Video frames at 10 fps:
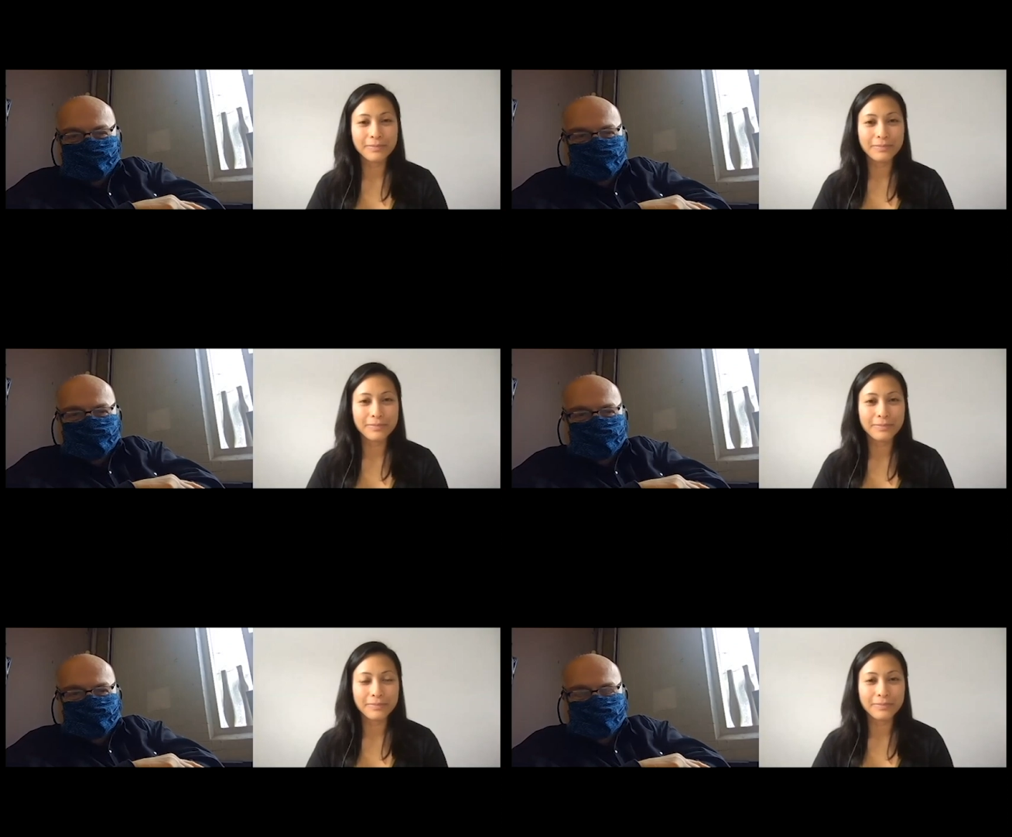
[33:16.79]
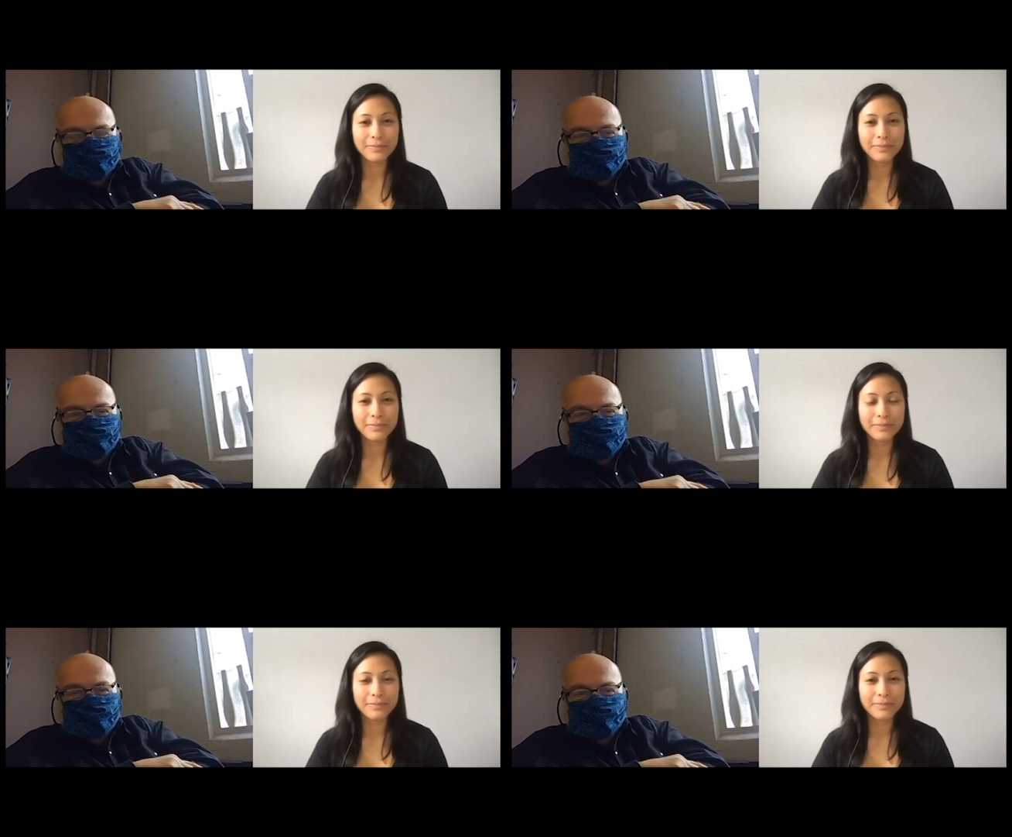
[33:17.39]
Speaker 1: uh,
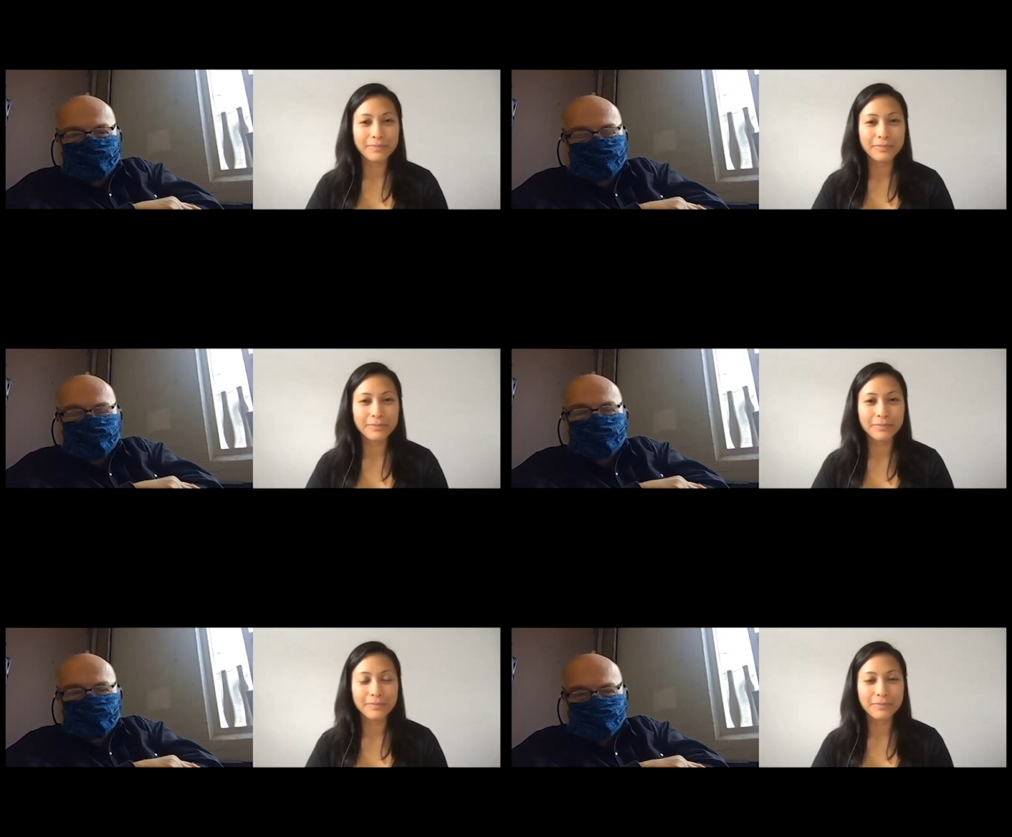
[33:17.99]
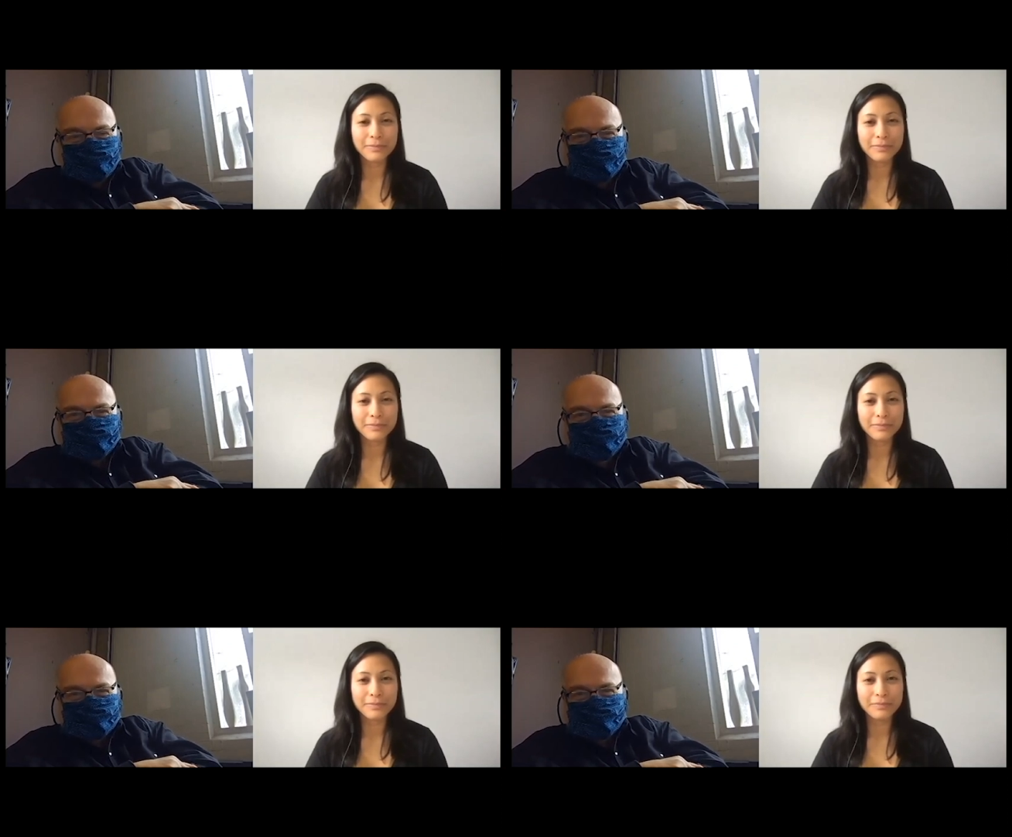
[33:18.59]
foolish and
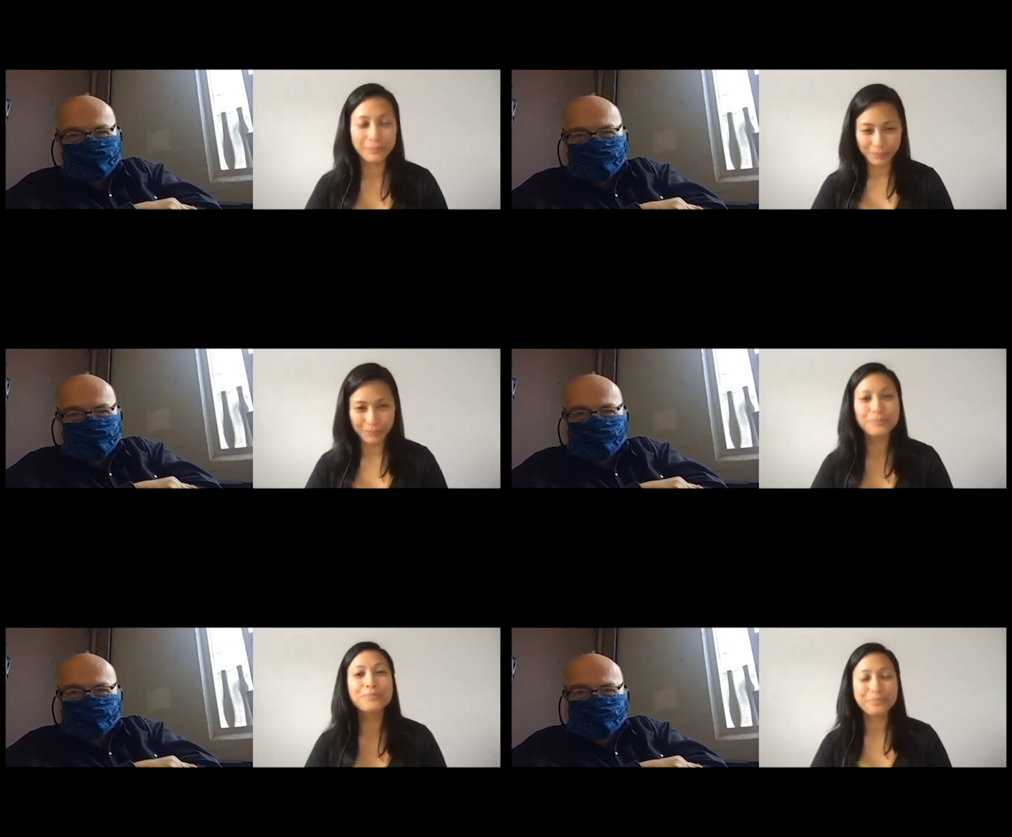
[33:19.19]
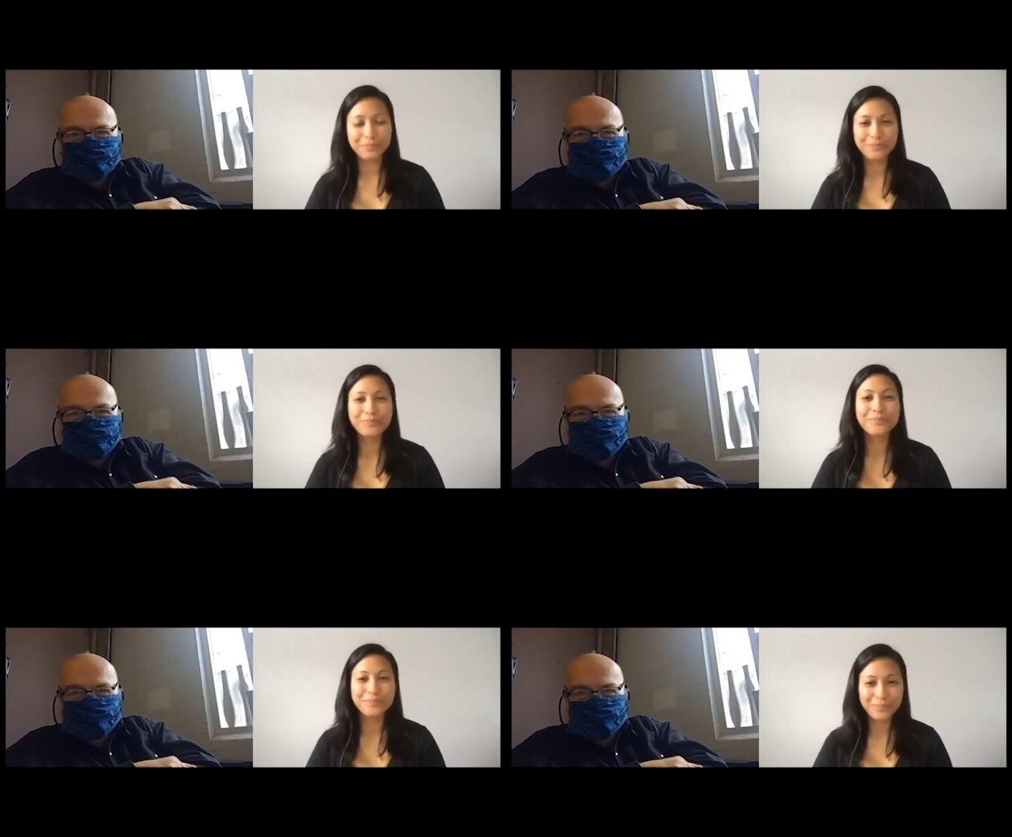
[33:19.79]
obsessive and and
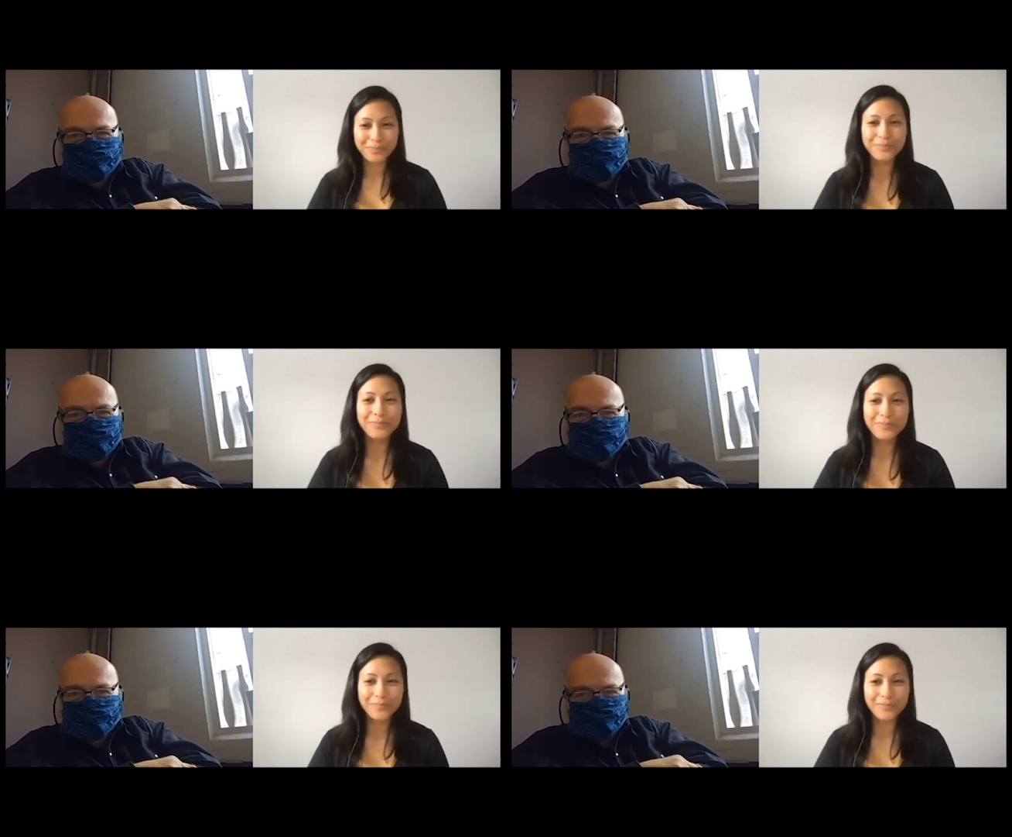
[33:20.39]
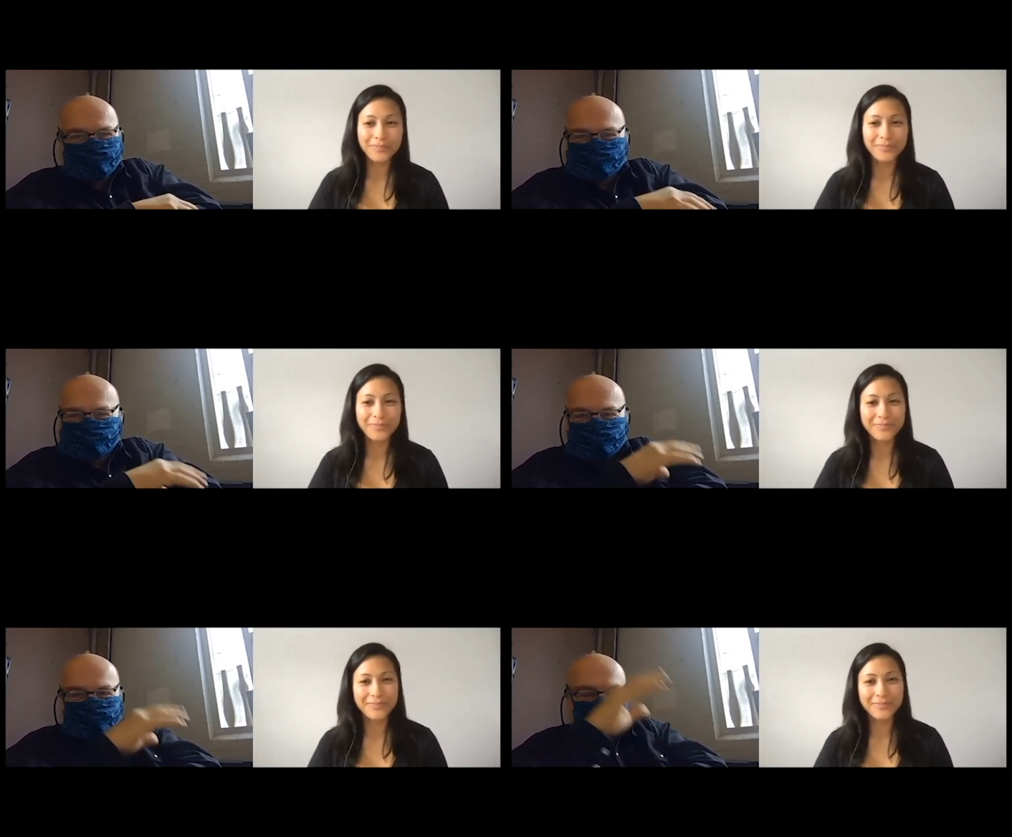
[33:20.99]
and uh,
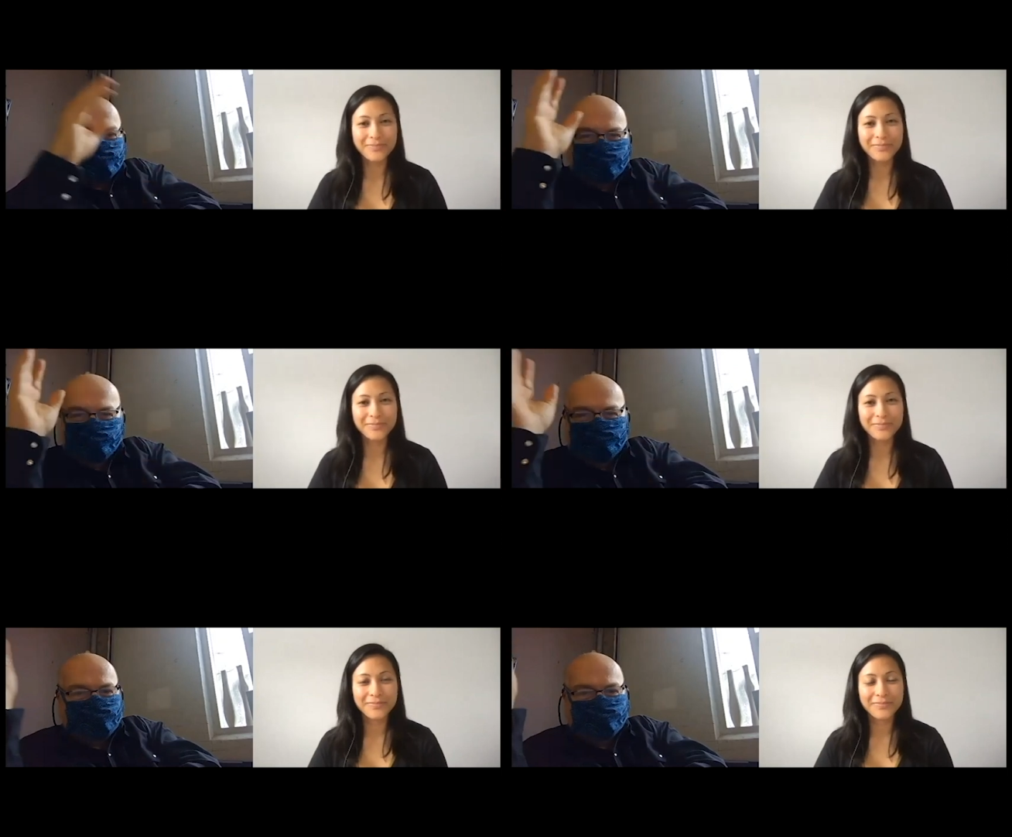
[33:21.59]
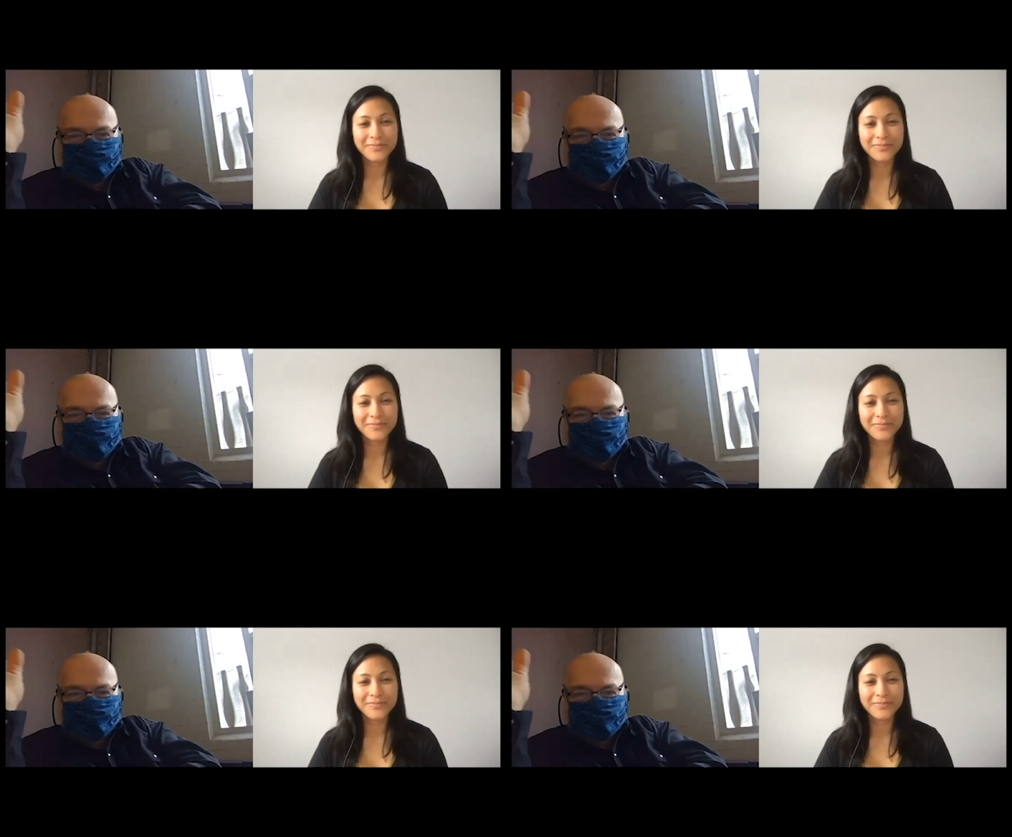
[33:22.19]
probably a